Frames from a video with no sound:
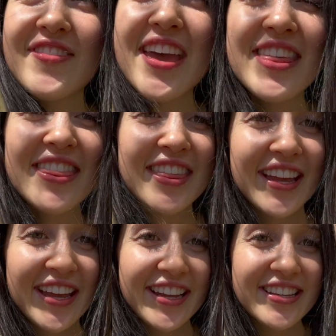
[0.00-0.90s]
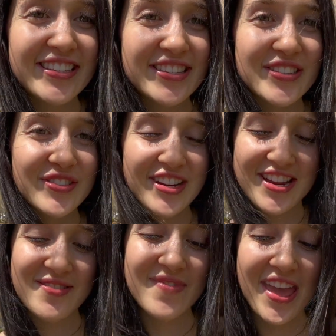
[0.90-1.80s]
Fifth
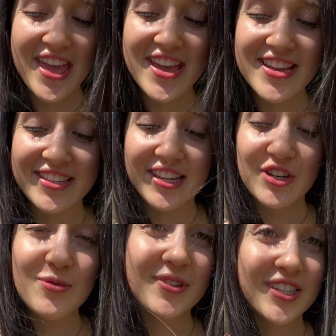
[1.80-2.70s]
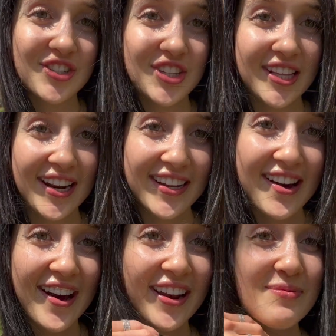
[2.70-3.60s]
stream is a new position that I
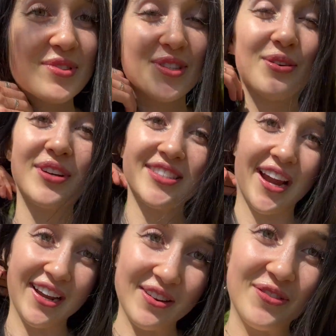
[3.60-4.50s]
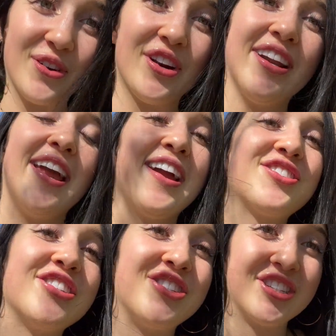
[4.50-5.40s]
got. I'm so excited for, and I
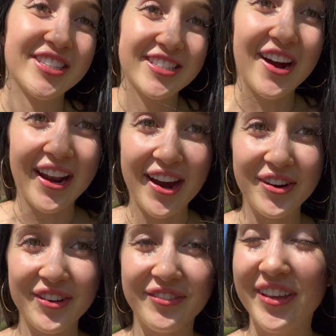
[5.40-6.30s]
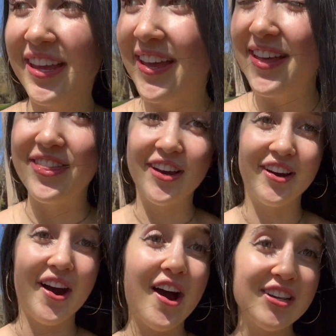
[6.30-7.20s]
actually just got out of the
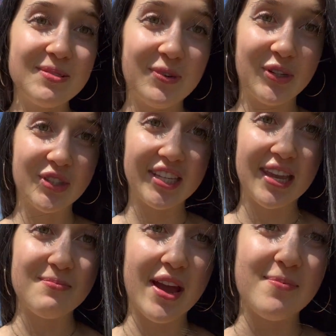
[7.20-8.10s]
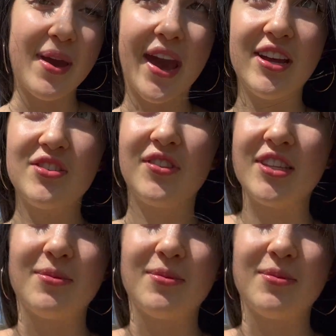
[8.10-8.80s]
hospital to get my badge for this